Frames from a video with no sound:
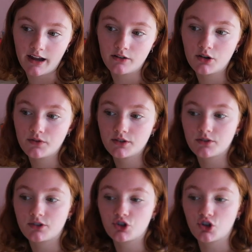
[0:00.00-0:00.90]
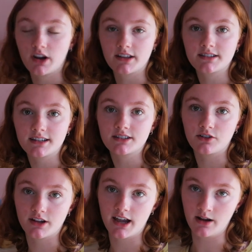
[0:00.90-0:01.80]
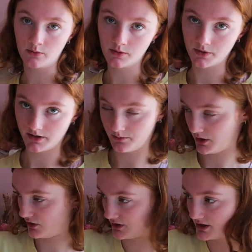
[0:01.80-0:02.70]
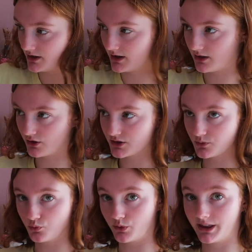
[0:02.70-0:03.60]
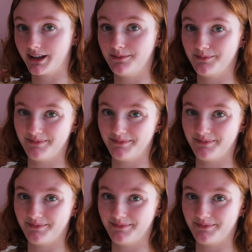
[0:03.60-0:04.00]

I don't know if it translates on camera, but in person it looks really